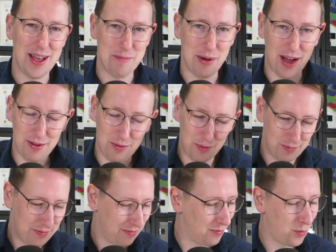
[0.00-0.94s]
But
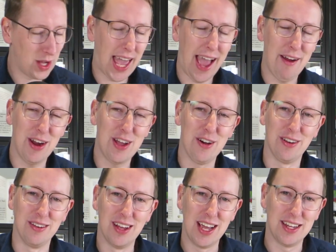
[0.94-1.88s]
we carry
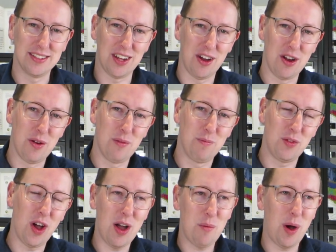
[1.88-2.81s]
on. So
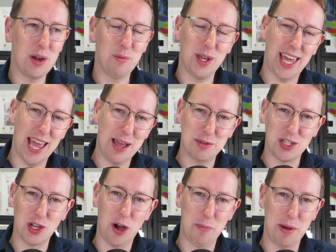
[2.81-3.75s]
night one, we camped
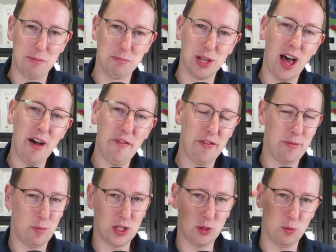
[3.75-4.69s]
atop a bluff,
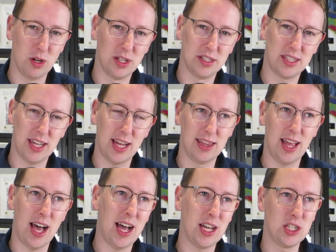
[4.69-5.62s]
which was a
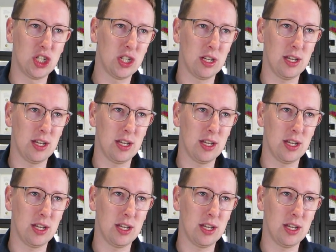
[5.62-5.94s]
large,